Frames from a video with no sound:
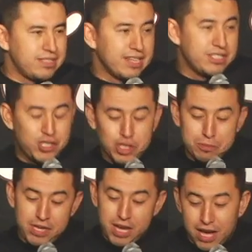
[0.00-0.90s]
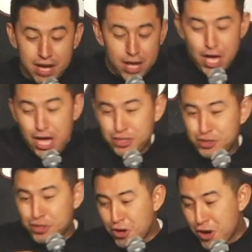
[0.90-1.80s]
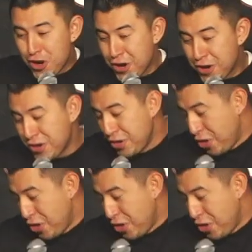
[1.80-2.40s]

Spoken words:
Like, excuse me, sir,